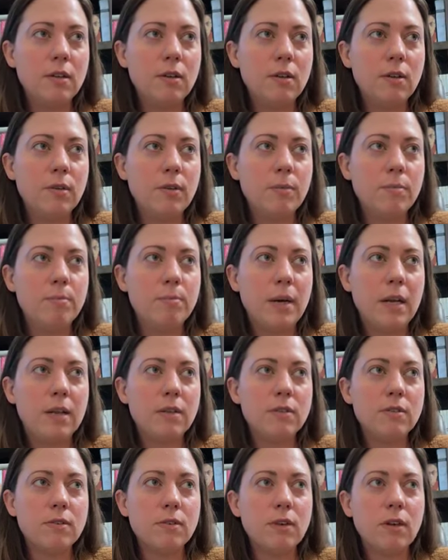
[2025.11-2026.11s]
little
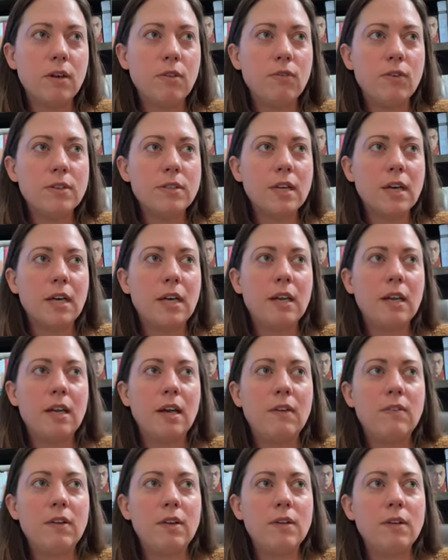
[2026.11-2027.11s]
pedestal here for a second,
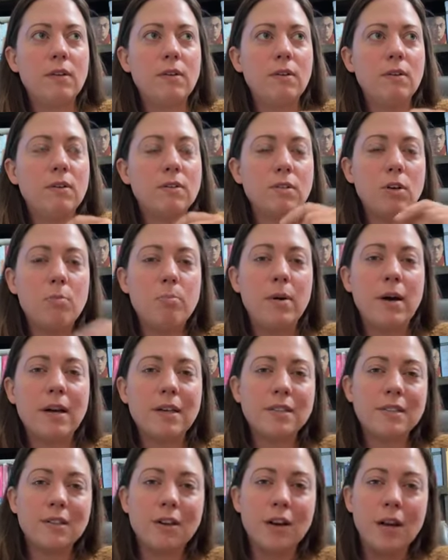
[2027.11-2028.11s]
having a little, or
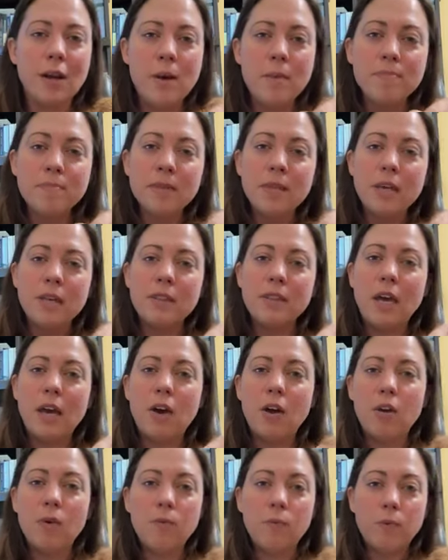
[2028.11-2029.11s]
soapbox, sorry.
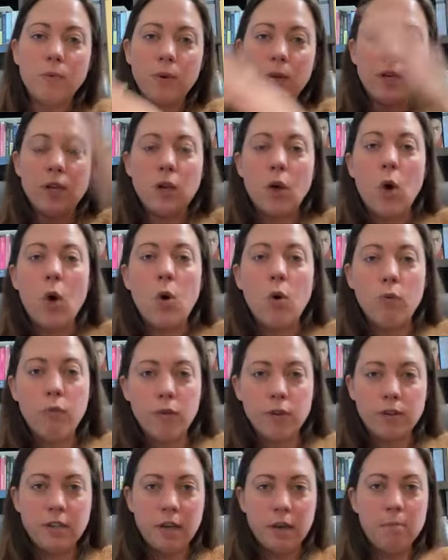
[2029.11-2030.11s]
They are ridden
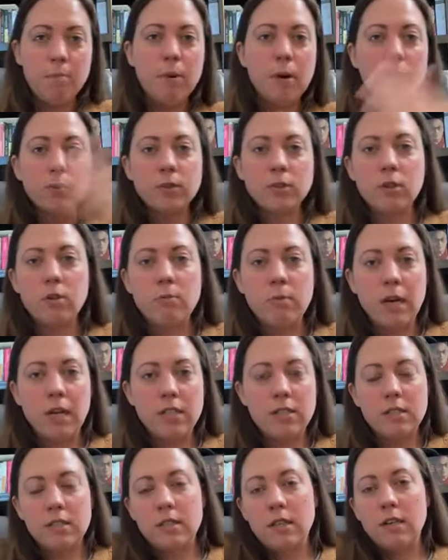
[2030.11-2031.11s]
over tempo so
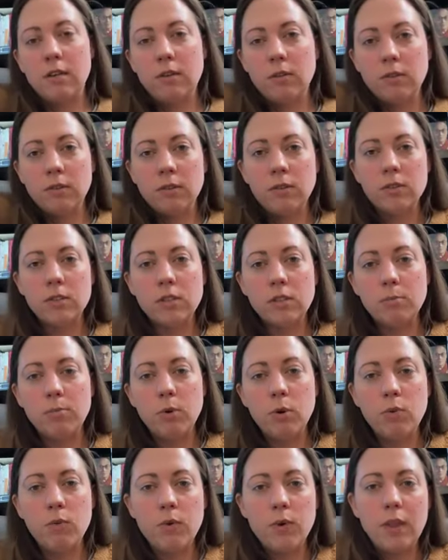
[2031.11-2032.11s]
much that they don't learn to
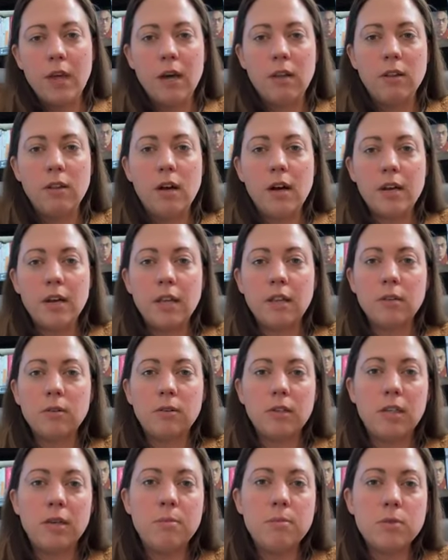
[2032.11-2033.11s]
move without locking
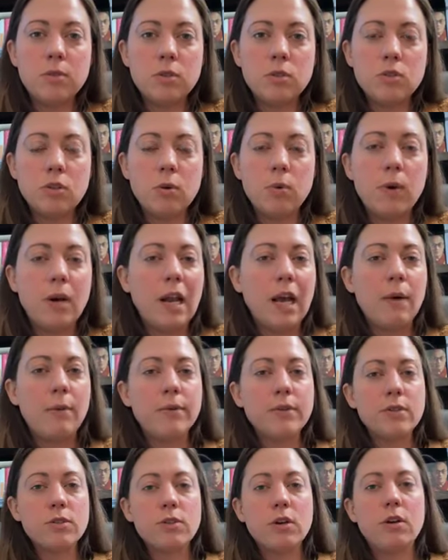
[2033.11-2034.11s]
their limbs. So what I
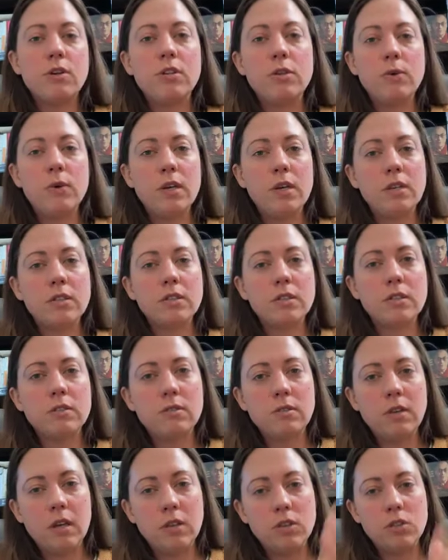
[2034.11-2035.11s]
would start doing
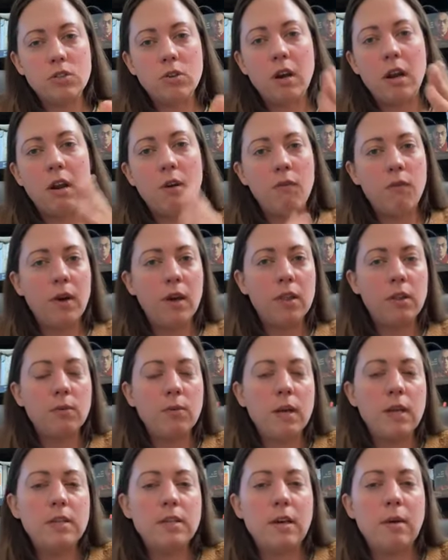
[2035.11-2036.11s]
is trying to find the
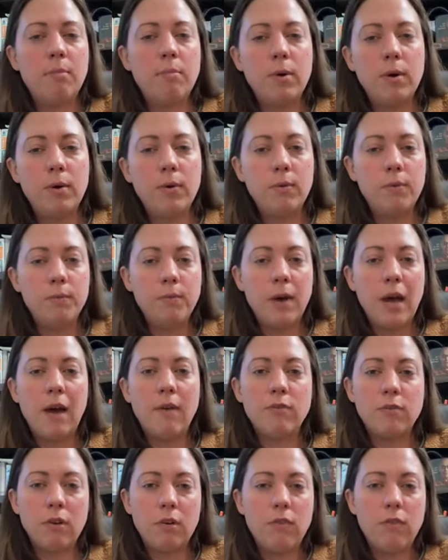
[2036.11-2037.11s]
right tempo
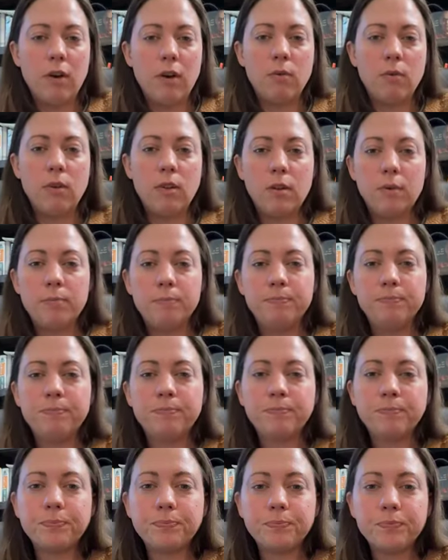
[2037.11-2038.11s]
after I found rhythm.
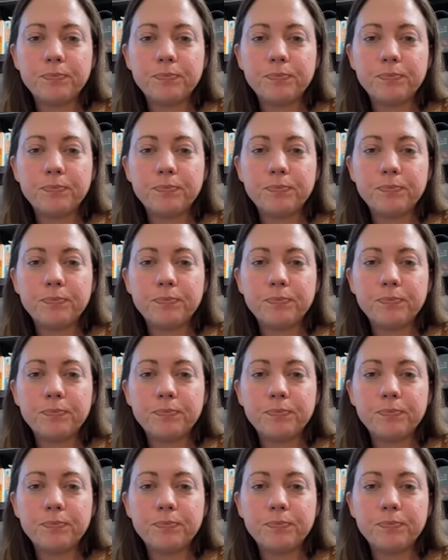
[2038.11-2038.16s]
